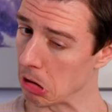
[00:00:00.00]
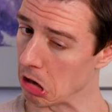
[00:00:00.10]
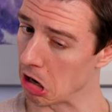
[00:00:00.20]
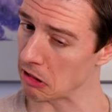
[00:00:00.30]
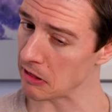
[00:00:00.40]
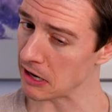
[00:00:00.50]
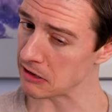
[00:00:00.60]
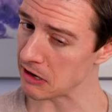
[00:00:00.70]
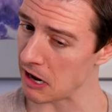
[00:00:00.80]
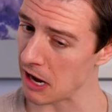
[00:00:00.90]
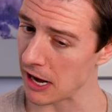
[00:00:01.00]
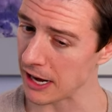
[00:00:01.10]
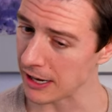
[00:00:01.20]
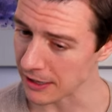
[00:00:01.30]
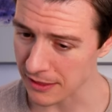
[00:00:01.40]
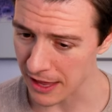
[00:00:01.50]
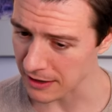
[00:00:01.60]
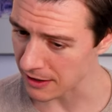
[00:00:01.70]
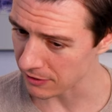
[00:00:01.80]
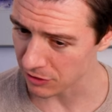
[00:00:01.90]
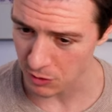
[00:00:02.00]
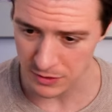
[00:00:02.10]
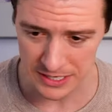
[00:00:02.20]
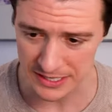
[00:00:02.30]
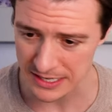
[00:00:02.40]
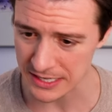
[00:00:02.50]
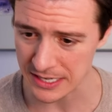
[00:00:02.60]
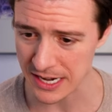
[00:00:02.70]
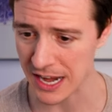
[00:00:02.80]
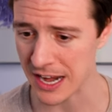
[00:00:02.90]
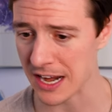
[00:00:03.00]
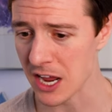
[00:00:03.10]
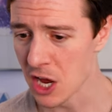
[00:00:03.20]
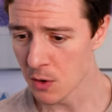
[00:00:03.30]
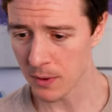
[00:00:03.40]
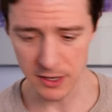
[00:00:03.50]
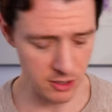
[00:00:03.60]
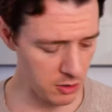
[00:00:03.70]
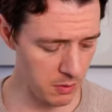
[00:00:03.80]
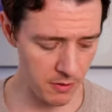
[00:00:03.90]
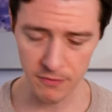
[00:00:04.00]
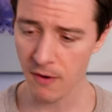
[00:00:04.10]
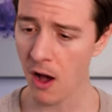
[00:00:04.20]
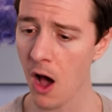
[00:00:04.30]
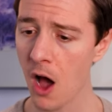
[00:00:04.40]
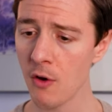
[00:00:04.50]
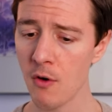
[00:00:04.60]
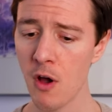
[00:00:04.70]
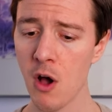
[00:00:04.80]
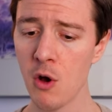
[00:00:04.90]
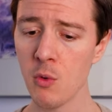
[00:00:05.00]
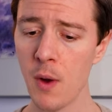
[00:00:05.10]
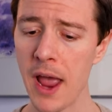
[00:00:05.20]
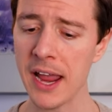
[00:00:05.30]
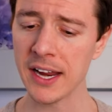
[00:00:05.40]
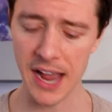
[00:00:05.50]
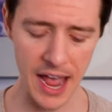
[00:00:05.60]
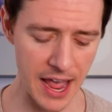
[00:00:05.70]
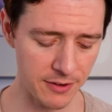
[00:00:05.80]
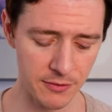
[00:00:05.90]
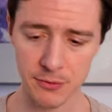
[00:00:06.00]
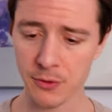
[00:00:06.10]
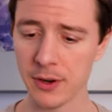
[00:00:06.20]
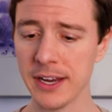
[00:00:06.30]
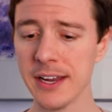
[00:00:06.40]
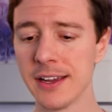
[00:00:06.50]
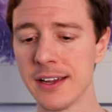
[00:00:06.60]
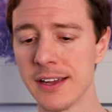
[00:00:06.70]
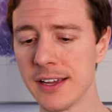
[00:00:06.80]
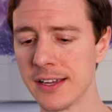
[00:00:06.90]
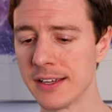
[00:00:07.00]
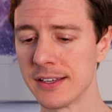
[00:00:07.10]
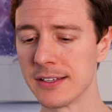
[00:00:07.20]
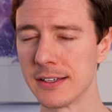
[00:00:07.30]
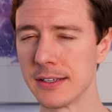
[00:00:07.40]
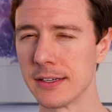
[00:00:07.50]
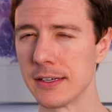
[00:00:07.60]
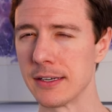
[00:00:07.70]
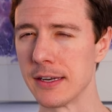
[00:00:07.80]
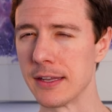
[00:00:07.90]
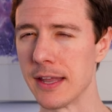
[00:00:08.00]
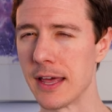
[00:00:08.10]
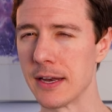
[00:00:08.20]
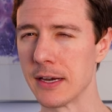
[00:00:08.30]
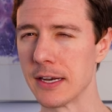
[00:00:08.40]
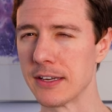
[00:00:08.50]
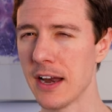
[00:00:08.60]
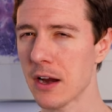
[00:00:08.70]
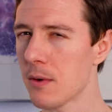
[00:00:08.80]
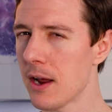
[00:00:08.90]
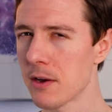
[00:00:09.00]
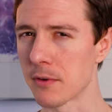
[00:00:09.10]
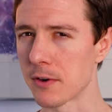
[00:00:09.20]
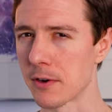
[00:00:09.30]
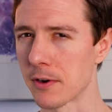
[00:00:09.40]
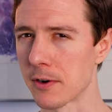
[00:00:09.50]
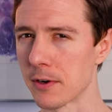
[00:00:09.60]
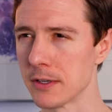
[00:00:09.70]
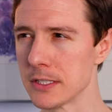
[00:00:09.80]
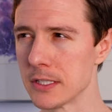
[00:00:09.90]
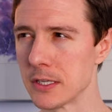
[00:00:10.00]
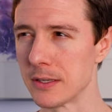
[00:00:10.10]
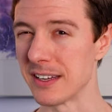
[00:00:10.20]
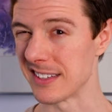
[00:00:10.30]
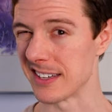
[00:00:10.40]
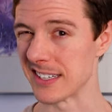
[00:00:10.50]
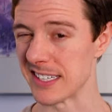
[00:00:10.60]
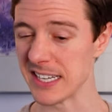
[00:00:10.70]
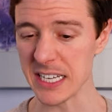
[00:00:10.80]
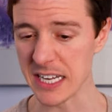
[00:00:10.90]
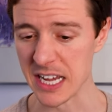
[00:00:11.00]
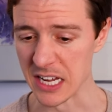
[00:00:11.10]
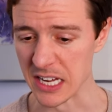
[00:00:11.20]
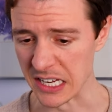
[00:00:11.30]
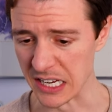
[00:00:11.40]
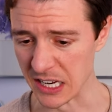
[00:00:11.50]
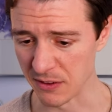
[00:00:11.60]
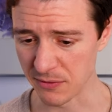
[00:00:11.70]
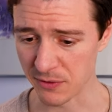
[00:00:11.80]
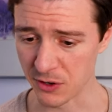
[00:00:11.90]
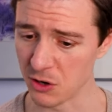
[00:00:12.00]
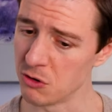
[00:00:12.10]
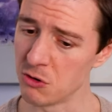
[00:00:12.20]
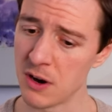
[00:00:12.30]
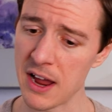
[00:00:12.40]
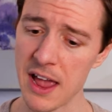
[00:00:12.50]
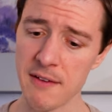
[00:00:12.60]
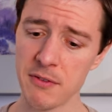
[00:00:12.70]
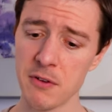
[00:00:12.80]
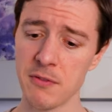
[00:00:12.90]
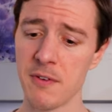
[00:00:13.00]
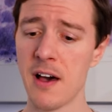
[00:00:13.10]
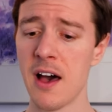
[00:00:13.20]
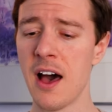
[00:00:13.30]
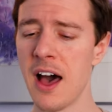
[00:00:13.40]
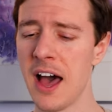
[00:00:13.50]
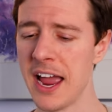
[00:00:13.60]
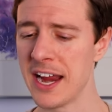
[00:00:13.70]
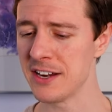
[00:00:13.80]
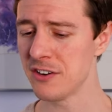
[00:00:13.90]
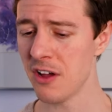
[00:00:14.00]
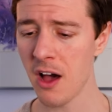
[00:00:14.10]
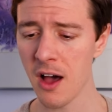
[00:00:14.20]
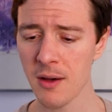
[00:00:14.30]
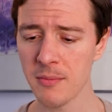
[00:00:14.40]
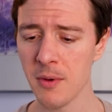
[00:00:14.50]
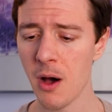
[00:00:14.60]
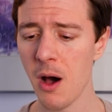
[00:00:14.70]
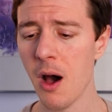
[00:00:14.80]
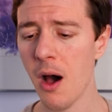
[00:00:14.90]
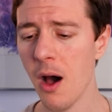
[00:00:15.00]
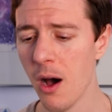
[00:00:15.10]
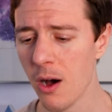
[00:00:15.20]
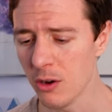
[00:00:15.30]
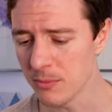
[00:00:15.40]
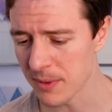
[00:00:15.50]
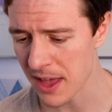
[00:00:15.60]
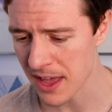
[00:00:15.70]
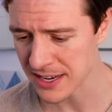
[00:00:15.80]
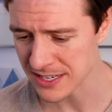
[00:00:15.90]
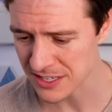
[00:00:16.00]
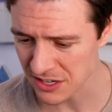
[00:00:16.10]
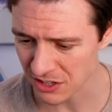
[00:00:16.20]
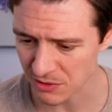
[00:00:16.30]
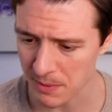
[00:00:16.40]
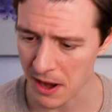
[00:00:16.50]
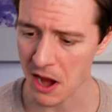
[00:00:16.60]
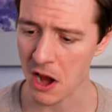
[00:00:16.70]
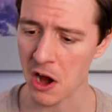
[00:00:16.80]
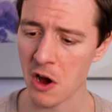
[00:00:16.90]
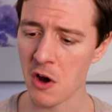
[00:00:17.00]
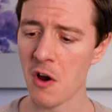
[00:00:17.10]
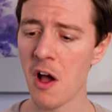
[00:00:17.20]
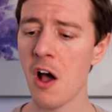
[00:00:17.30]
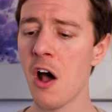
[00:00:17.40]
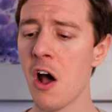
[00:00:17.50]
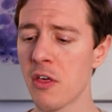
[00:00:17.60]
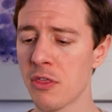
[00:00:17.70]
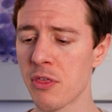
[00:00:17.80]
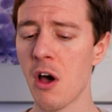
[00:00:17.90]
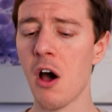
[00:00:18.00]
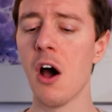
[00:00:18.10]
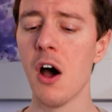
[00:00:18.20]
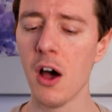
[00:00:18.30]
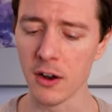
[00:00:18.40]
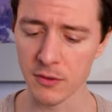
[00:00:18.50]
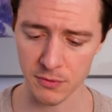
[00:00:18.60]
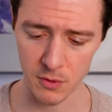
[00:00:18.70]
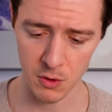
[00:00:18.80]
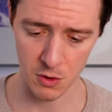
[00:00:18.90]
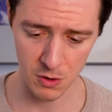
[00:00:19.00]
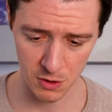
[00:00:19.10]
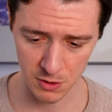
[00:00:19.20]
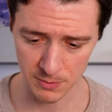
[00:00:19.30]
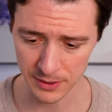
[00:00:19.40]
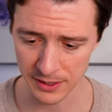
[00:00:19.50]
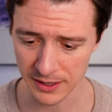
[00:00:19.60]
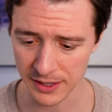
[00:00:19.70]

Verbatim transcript: on that day, that not so distant day when you were far away and free. And then it's not quite a return, so is it a C? If you ever find a moment, spare a thought for me.